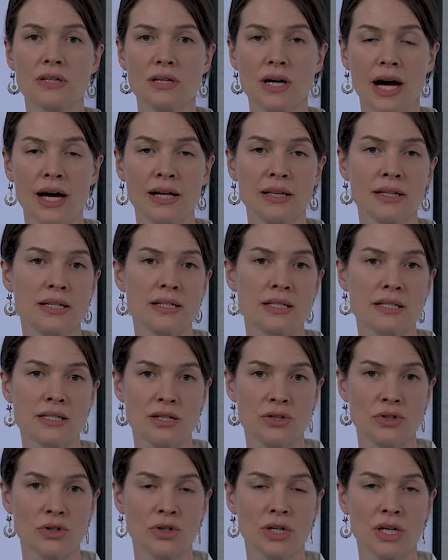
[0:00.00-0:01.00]
highly
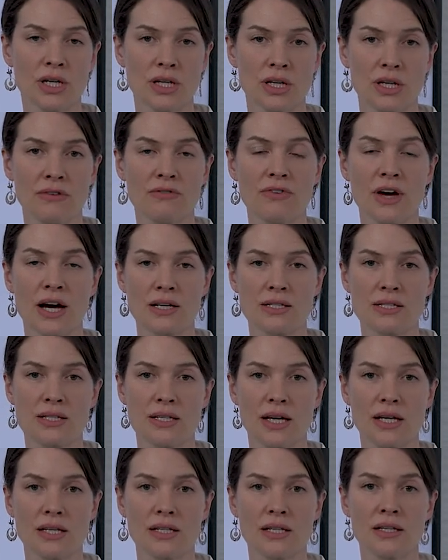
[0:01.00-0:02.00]
consider getting
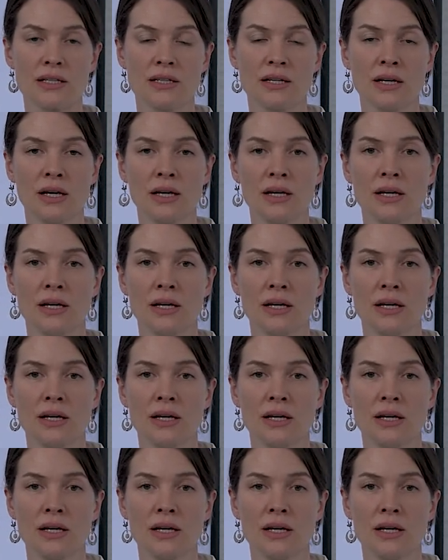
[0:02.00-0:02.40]
vaccinated.